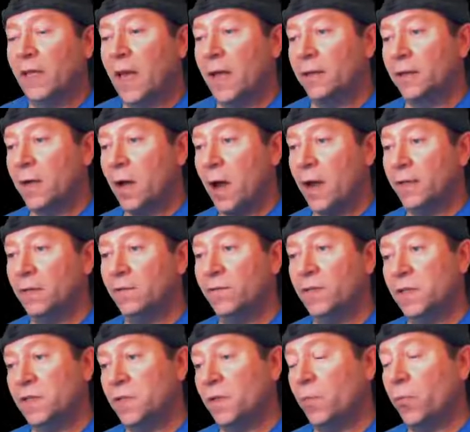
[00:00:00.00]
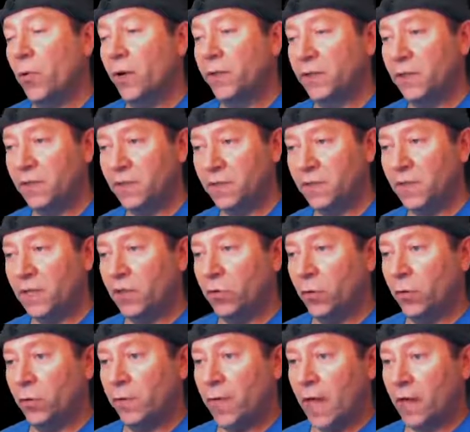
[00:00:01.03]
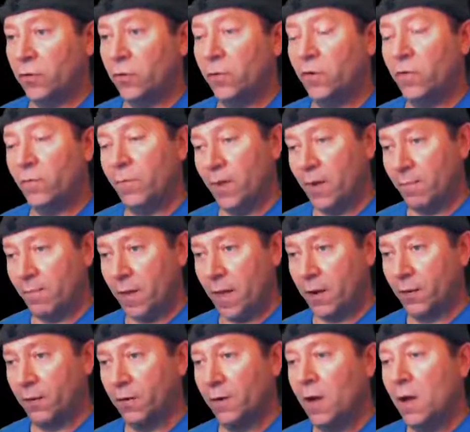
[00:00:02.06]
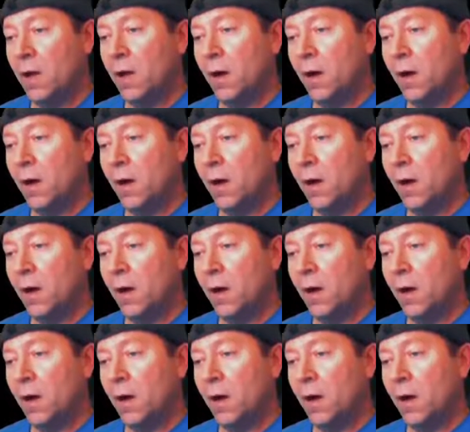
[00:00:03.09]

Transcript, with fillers: and kind of disappointing sequel that could have been better.